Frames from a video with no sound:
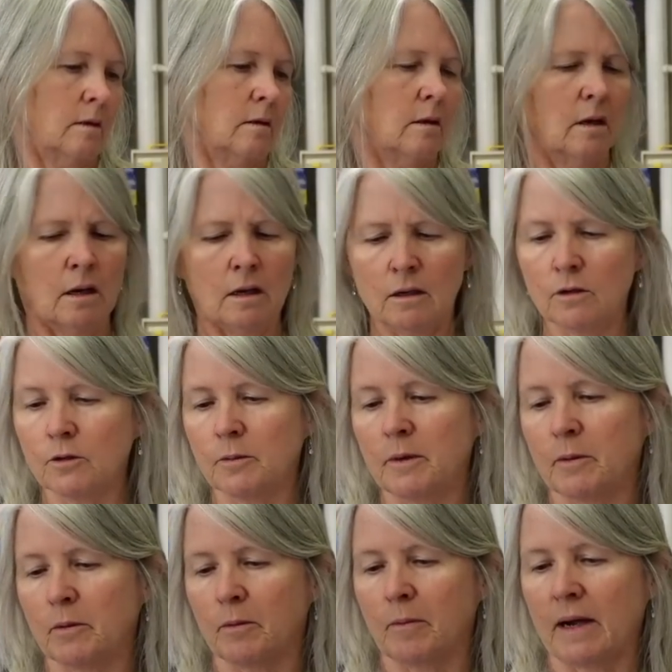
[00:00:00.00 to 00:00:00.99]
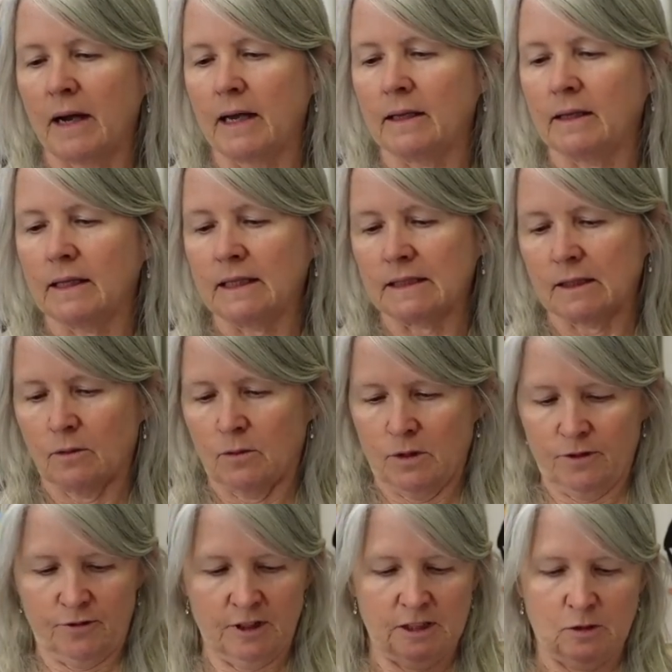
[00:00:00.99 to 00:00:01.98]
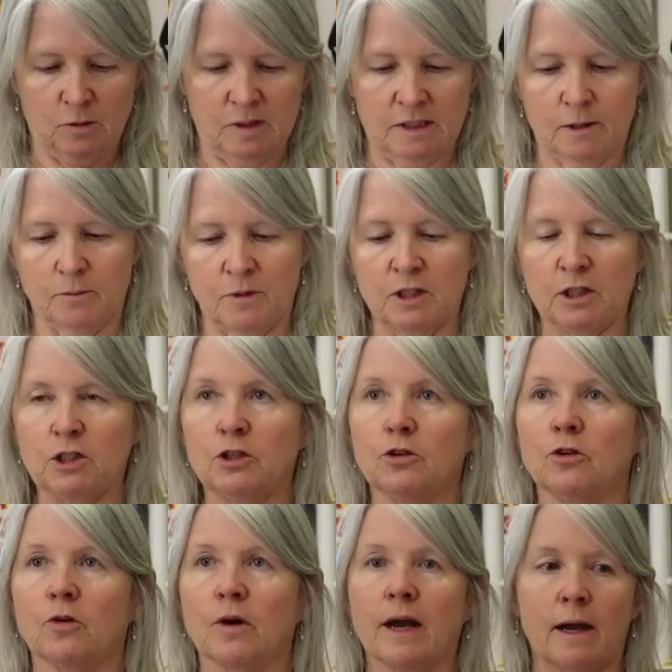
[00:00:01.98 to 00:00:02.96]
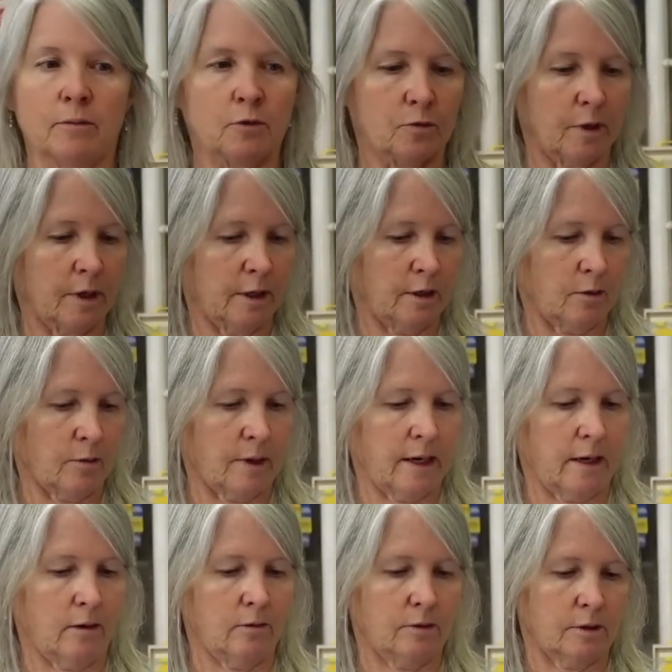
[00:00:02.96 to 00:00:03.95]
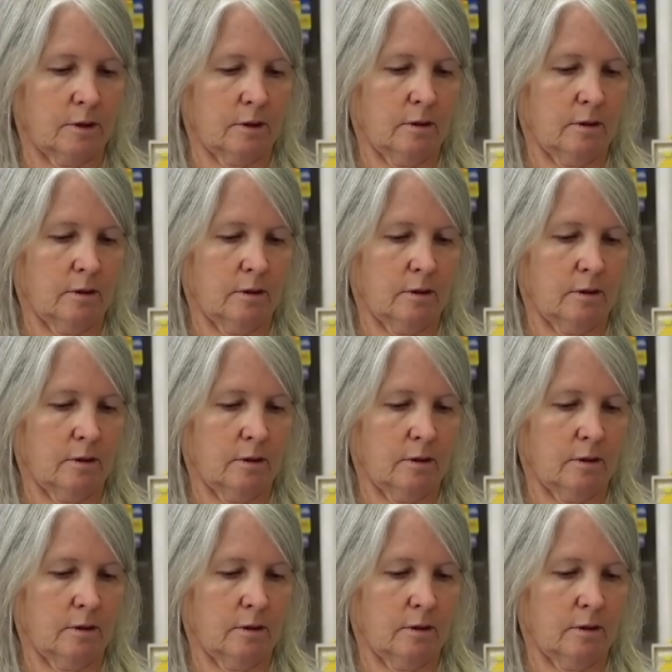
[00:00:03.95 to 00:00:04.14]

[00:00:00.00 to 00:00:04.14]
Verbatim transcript: Well, I don't remember buying these. I wonder if this was something you grabbed running around.